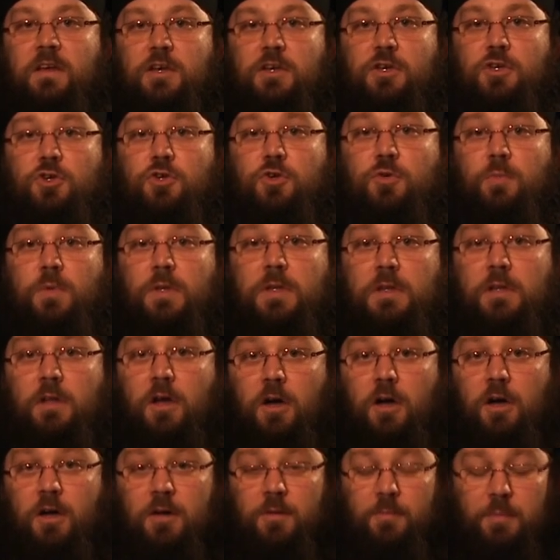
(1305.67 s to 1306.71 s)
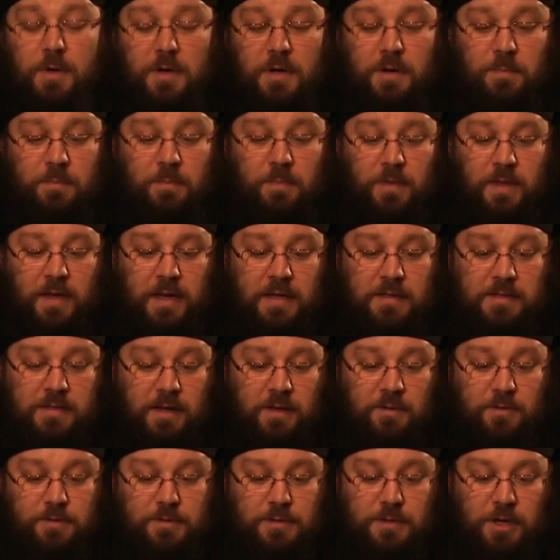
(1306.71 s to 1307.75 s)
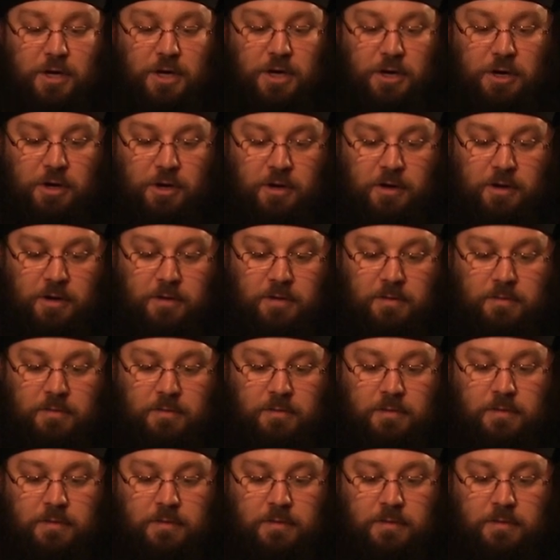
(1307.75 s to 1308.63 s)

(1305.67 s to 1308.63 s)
human dogma as others are.